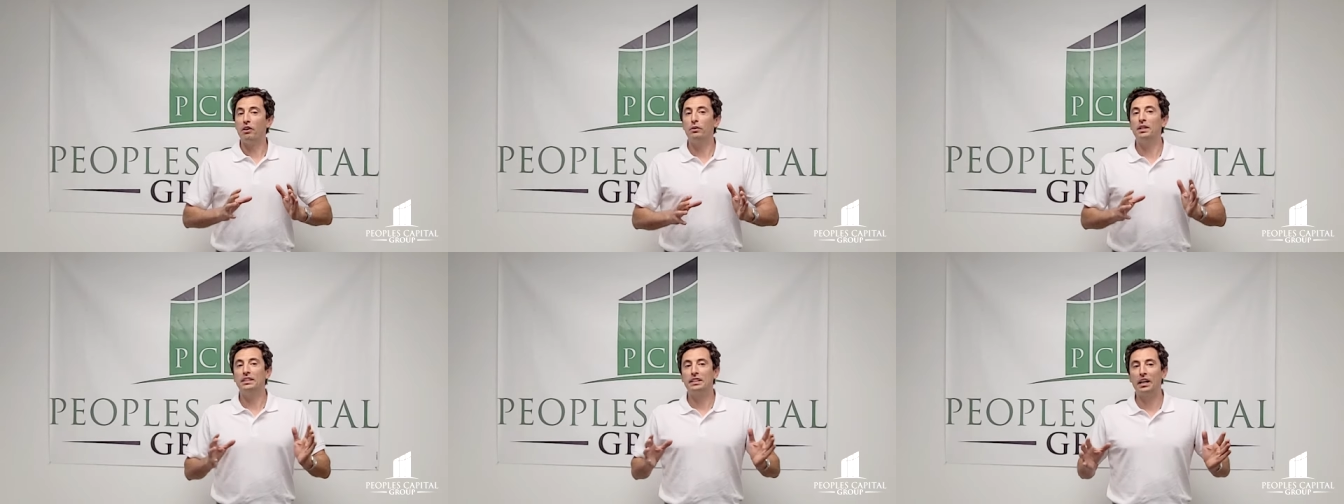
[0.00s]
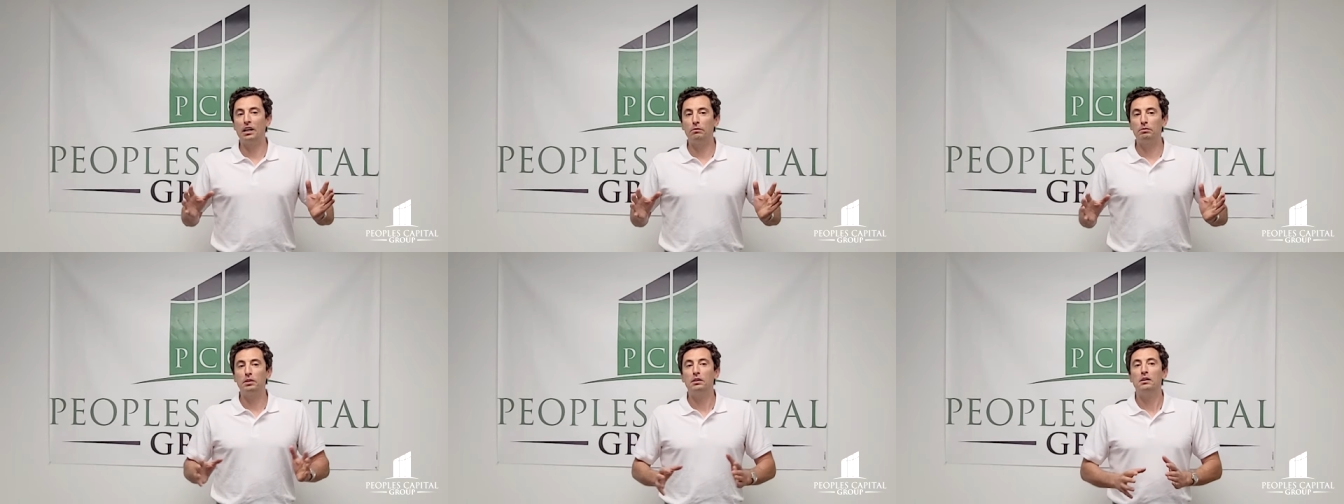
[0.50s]
has
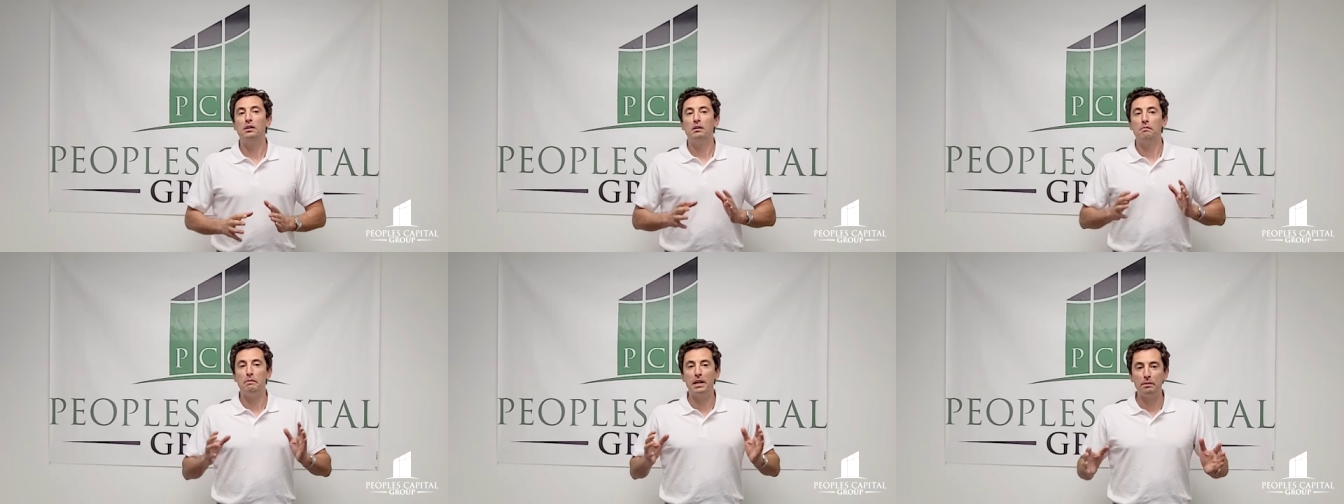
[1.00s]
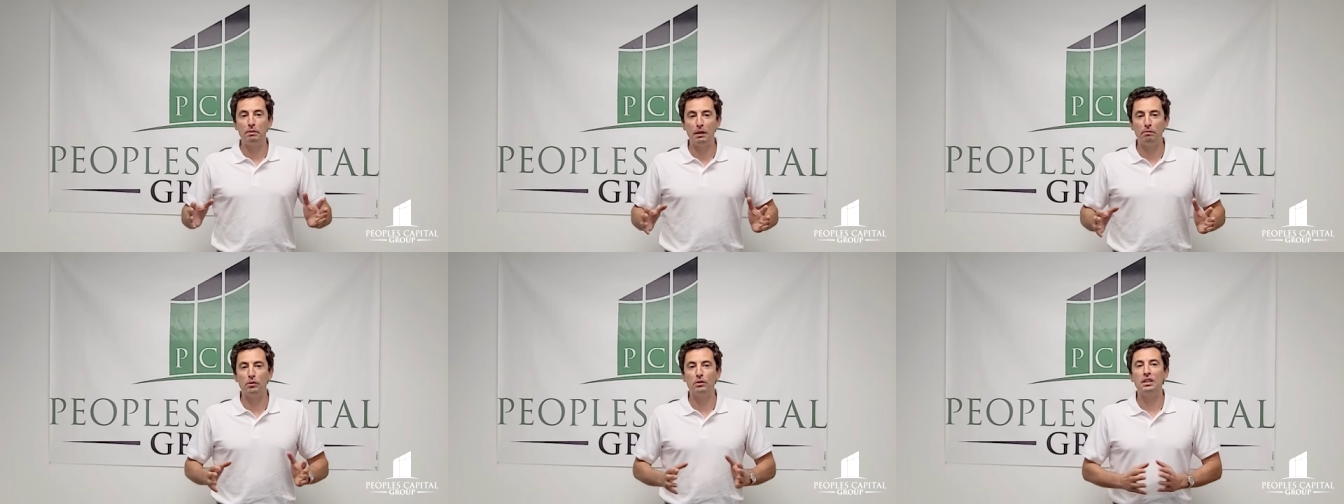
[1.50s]
helped many
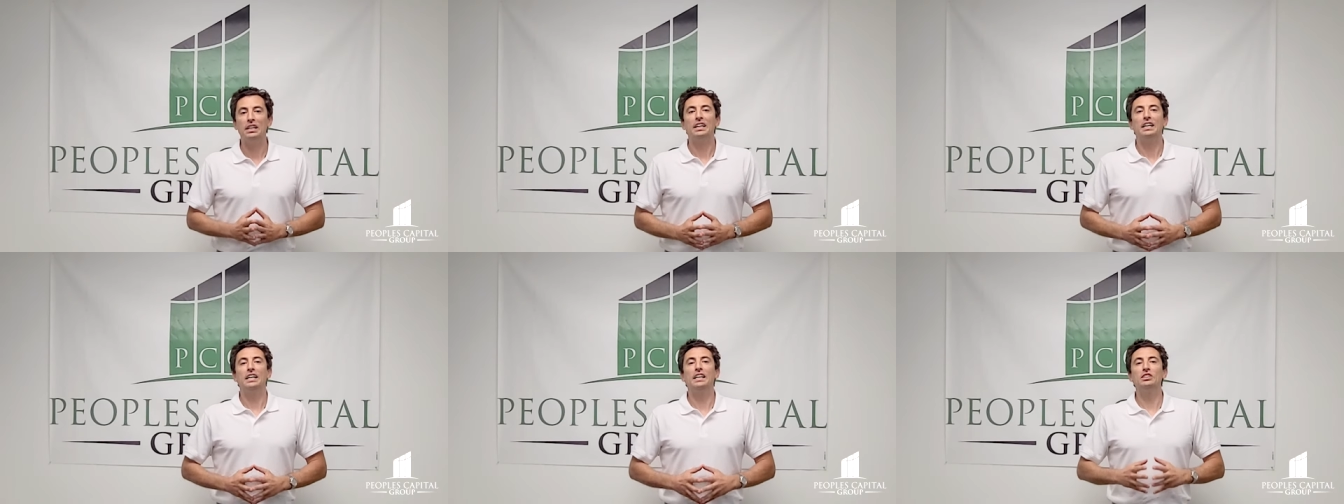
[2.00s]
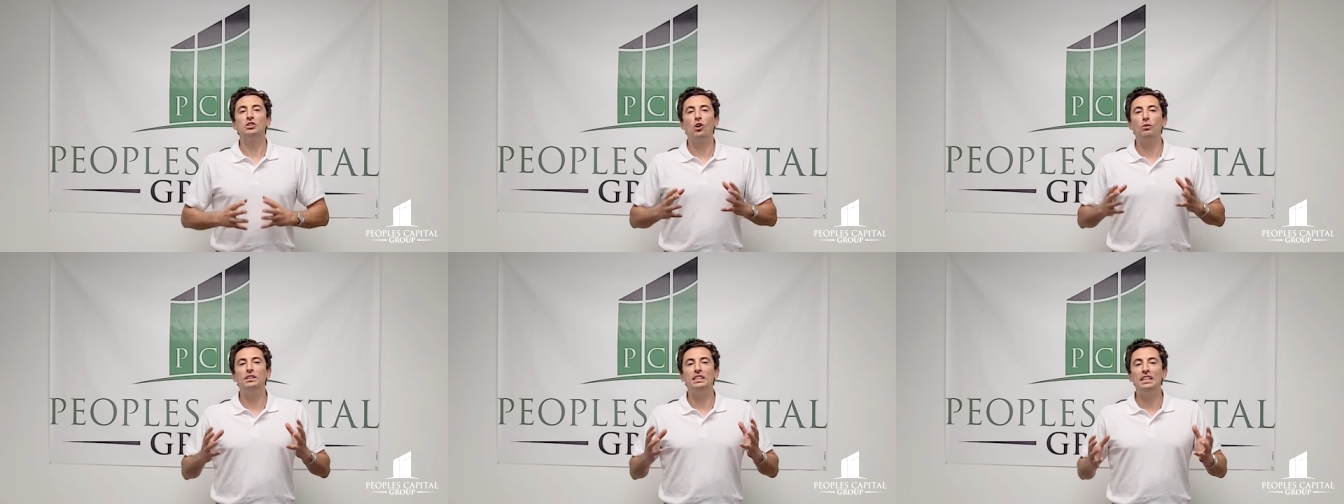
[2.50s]
people, it isn't
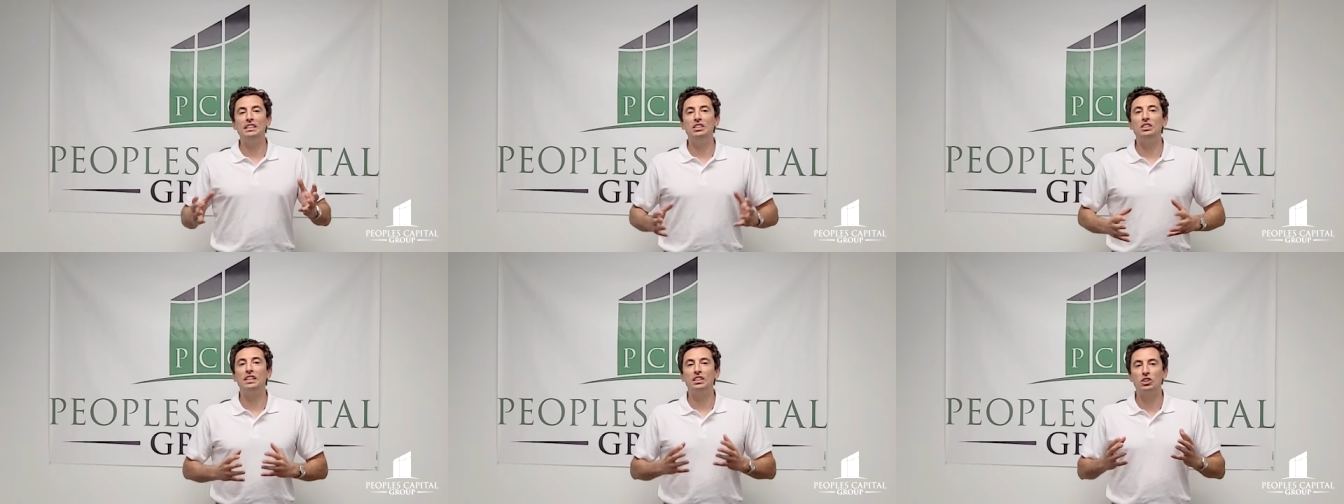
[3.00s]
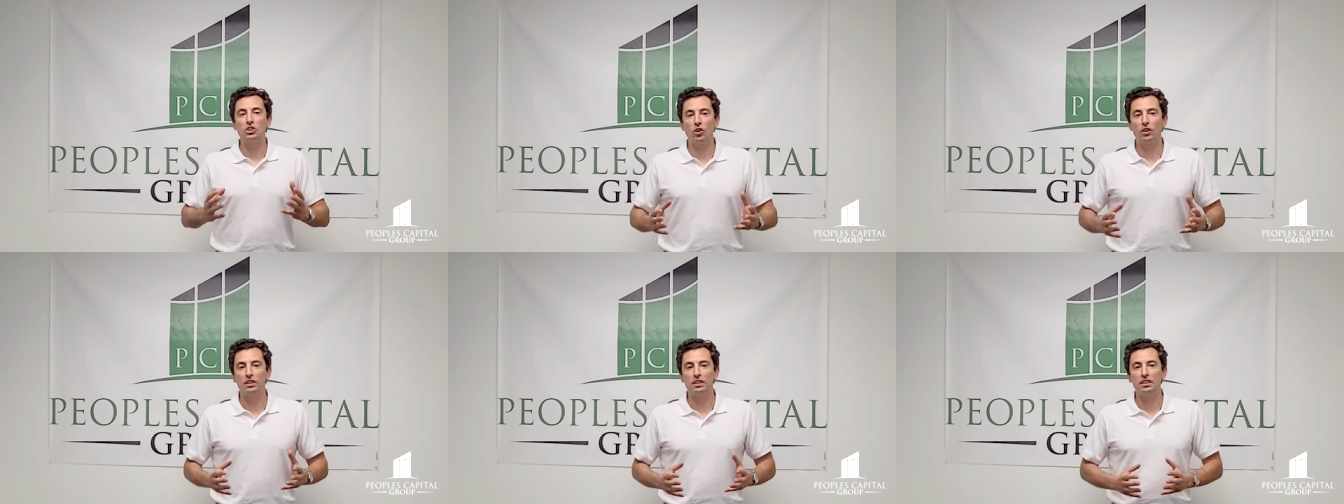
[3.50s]
always easy to get
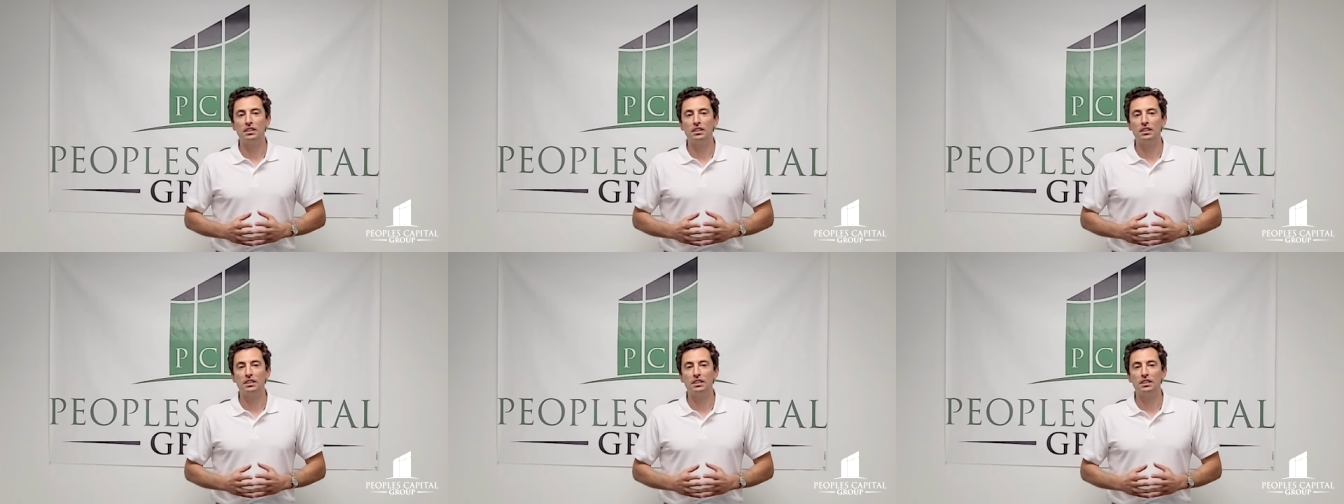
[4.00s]
started.